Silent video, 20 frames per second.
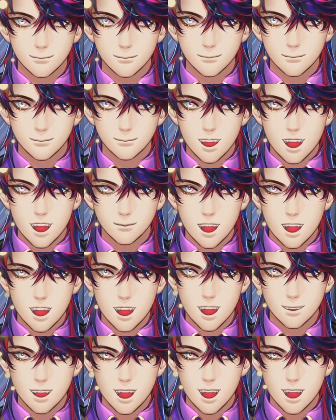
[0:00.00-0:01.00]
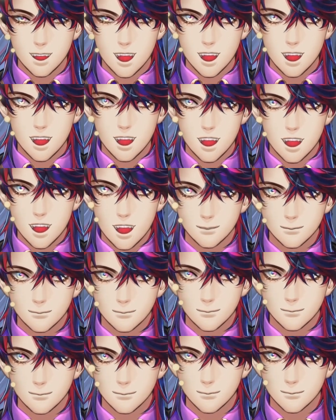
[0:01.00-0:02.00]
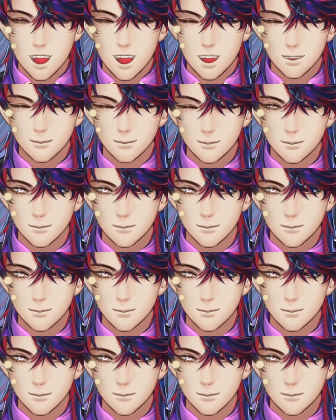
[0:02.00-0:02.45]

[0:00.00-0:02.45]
Welcome back, Shiroko.